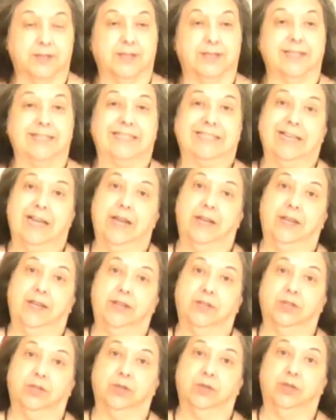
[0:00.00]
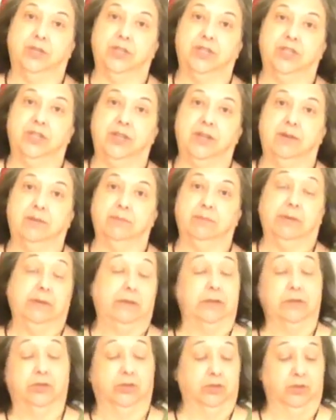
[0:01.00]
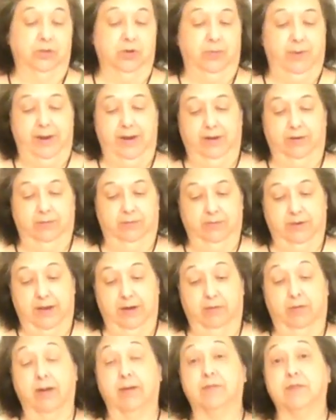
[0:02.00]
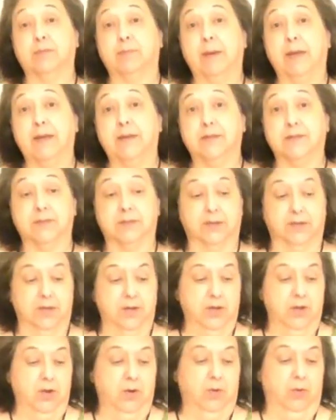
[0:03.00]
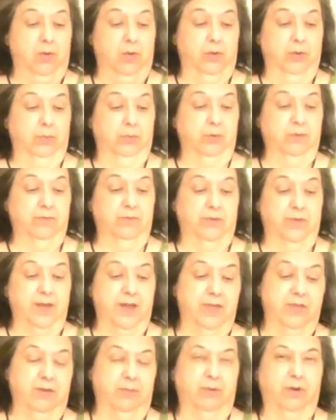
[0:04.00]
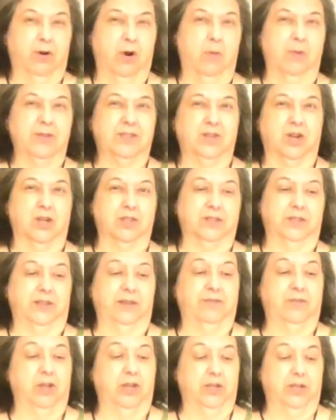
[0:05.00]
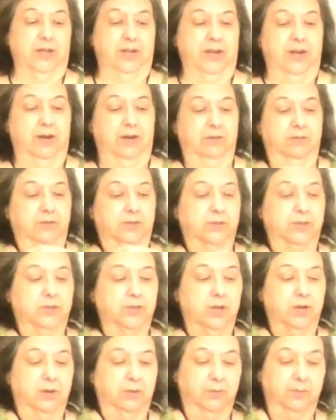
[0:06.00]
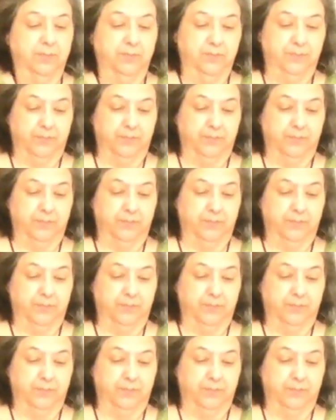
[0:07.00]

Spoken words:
inside each cookie sheet, but there's just no way. I don't have space or the room for that. They were always constantly falling down. So